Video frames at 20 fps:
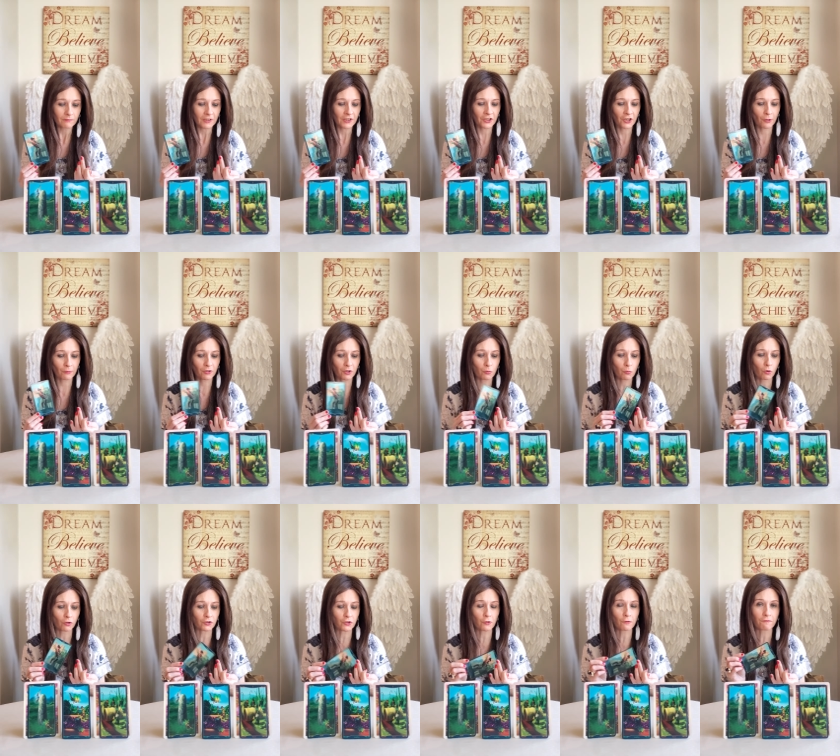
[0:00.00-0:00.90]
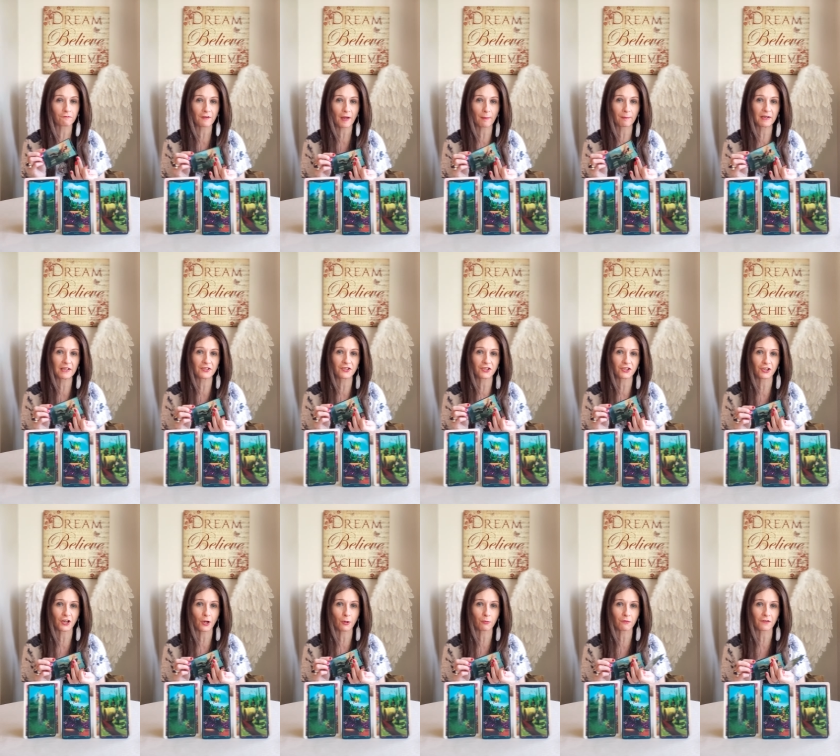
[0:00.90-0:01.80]
You know, you want your family to
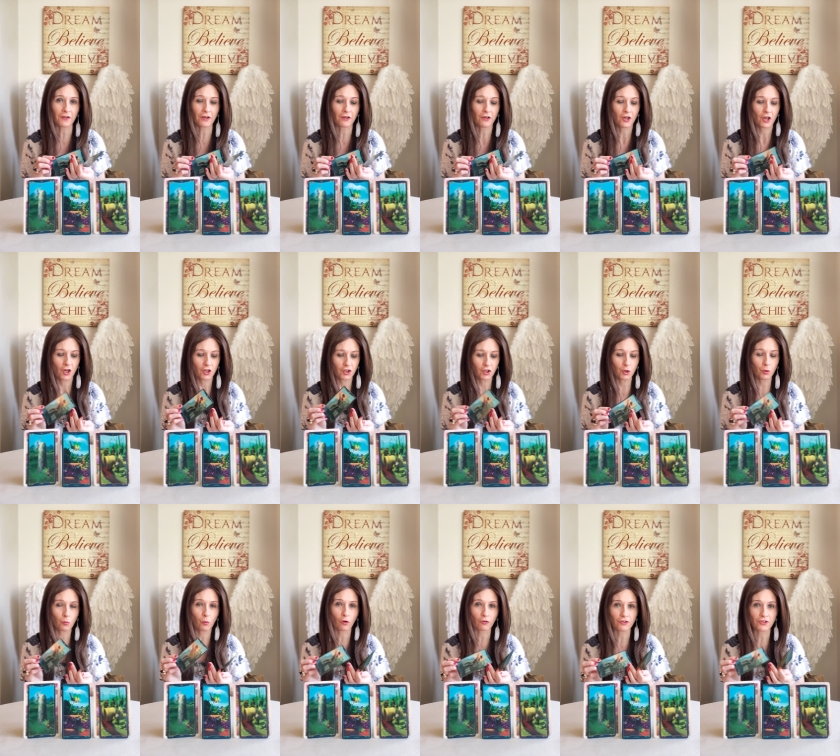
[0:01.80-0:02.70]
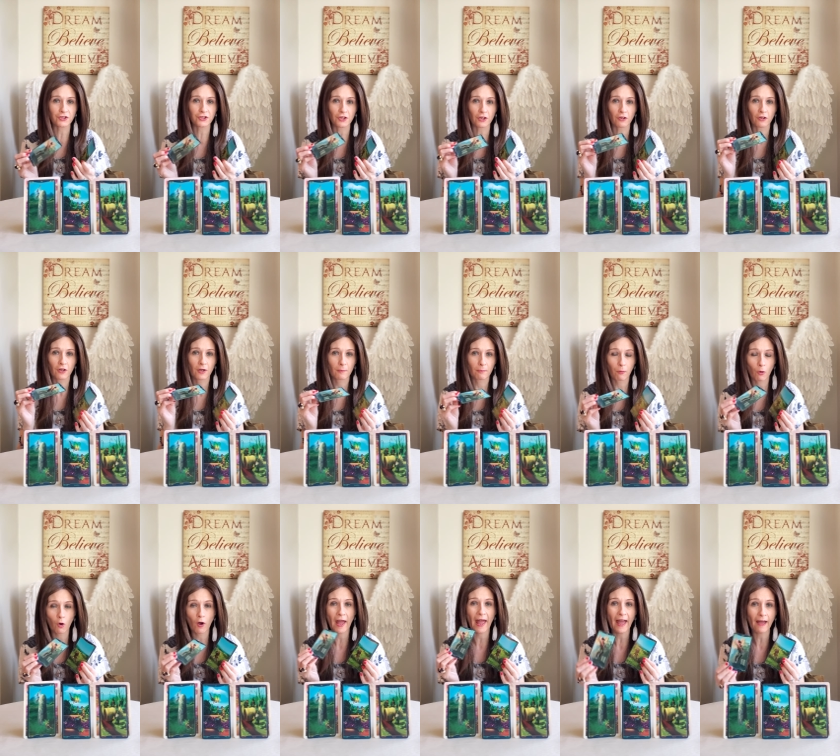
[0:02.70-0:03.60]
know that you want to
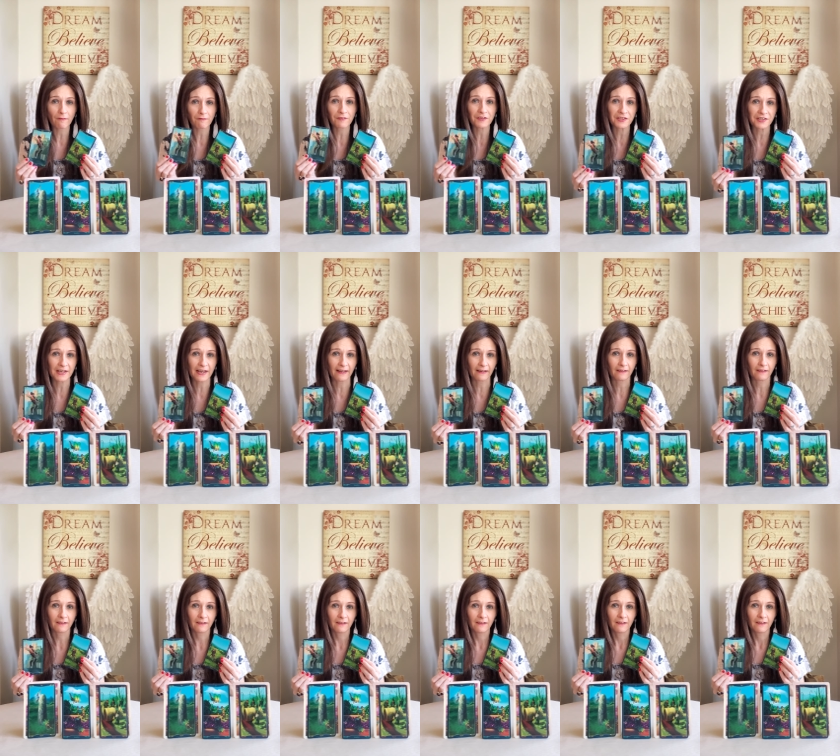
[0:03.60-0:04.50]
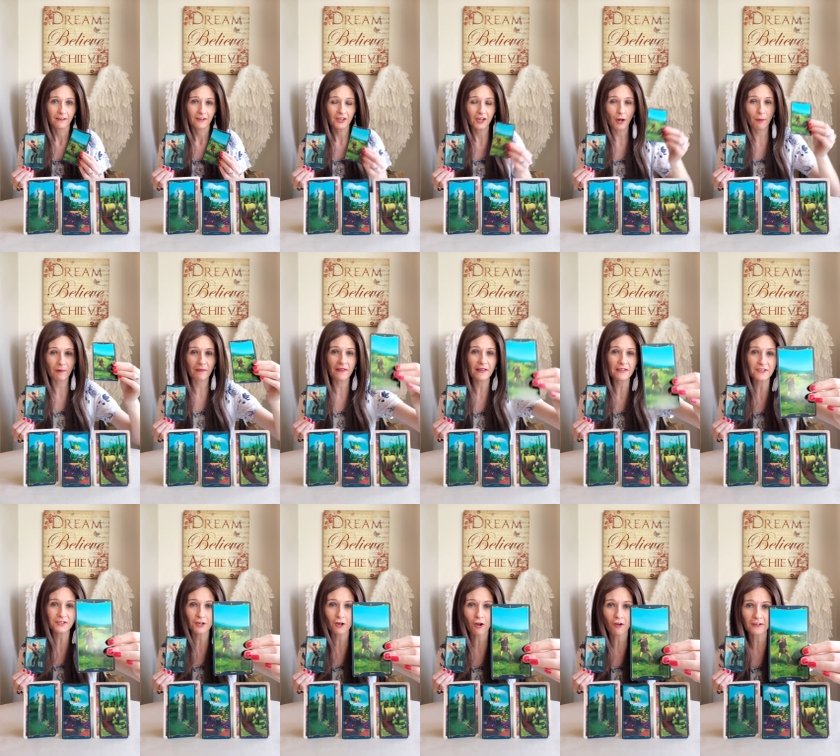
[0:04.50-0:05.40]
put effort in. You know, in
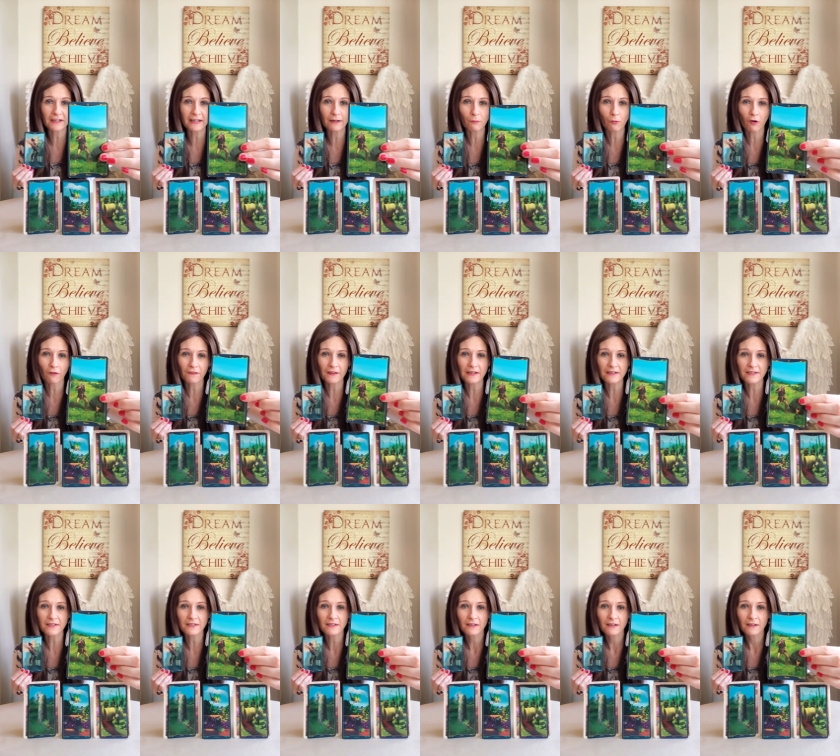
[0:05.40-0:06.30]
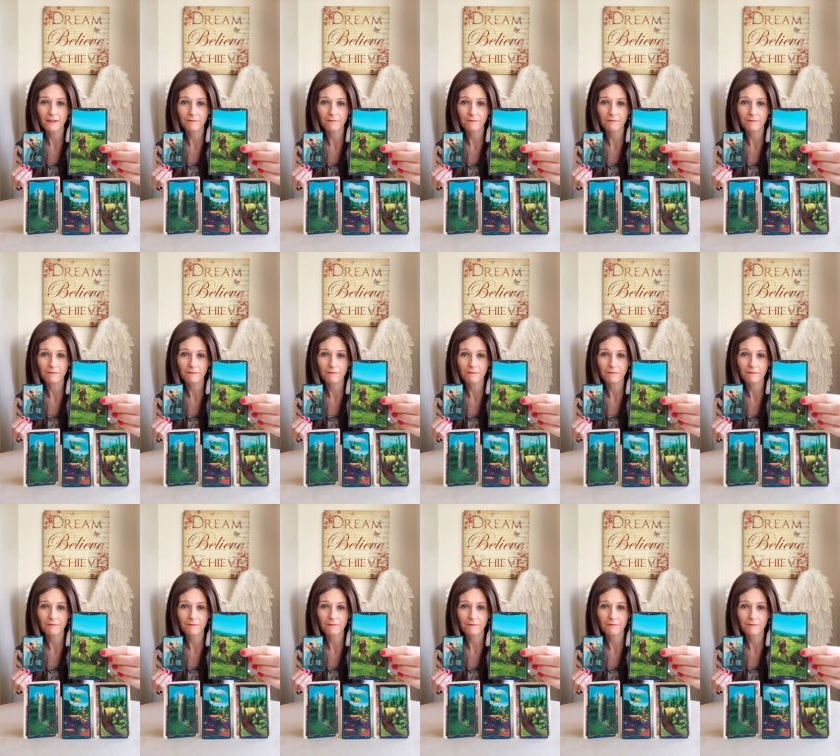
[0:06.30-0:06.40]
this card here, what this